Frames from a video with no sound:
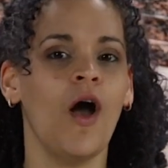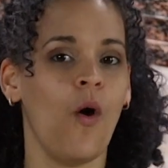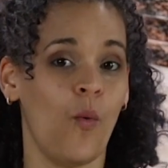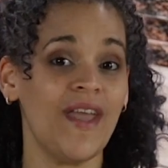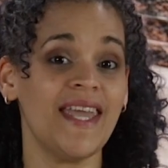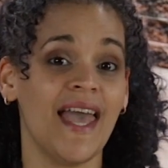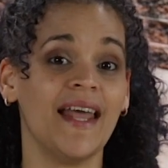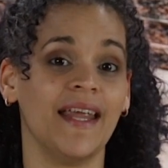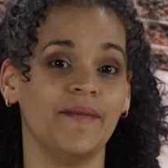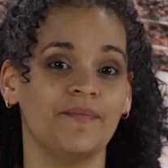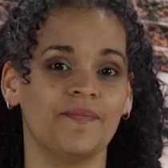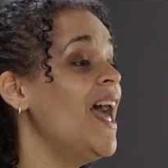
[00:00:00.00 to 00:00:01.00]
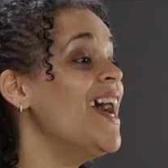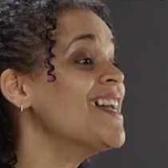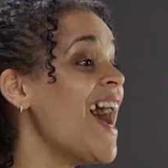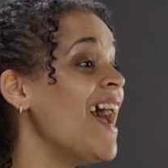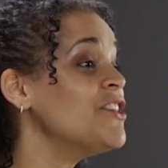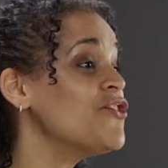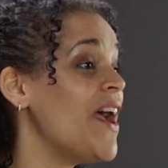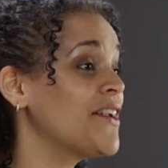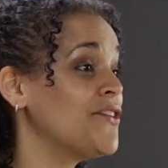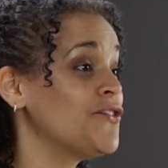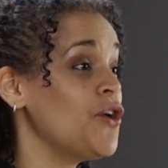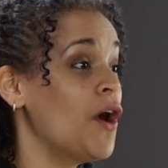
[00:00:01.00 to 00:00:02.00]
We get it.
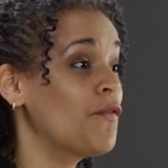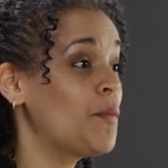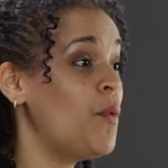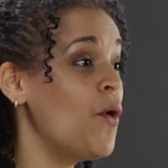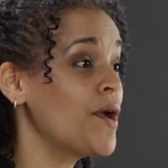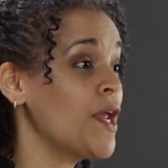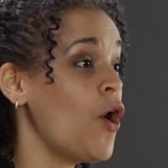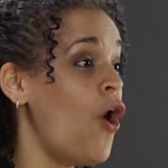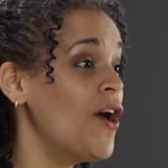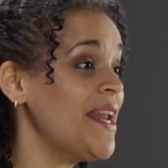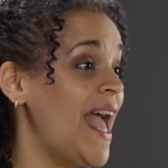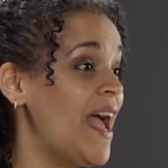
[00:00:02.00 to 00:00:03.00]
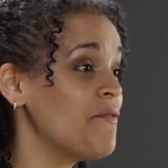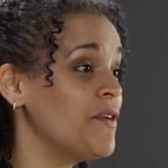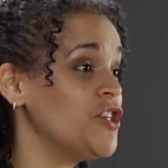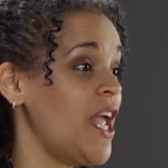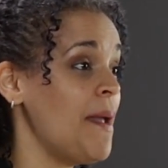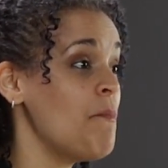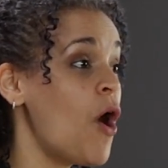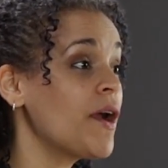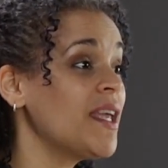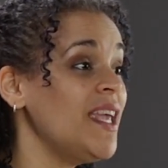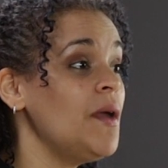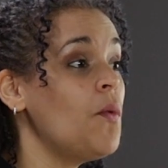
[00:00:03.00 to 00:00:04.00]
Contractors are reporting on average a
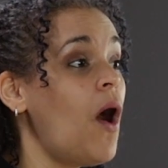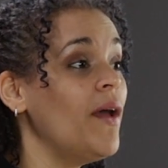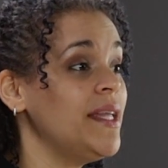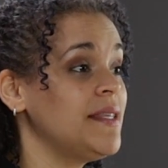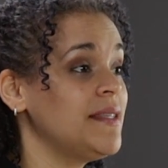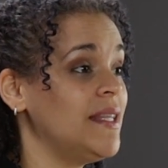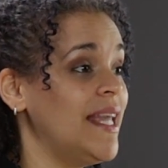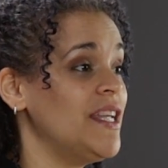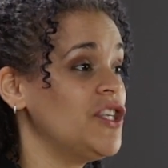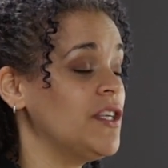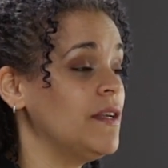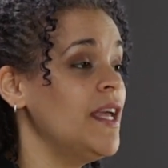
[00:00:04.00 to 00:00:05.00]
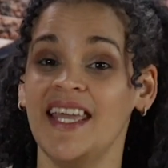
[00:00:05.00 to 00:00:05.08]
Marquis wall installation